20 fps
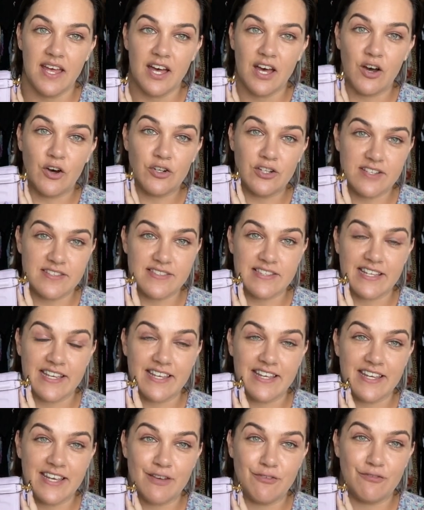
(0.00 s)
Honestly,
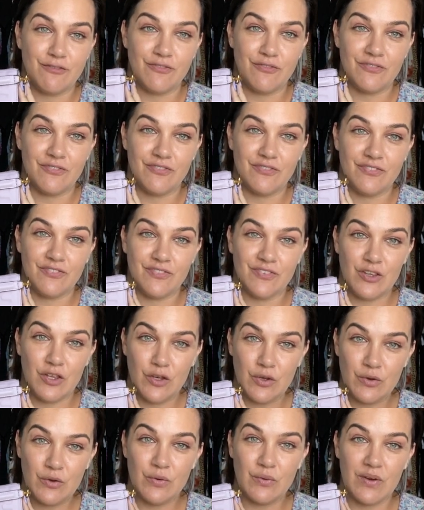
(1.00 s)
if you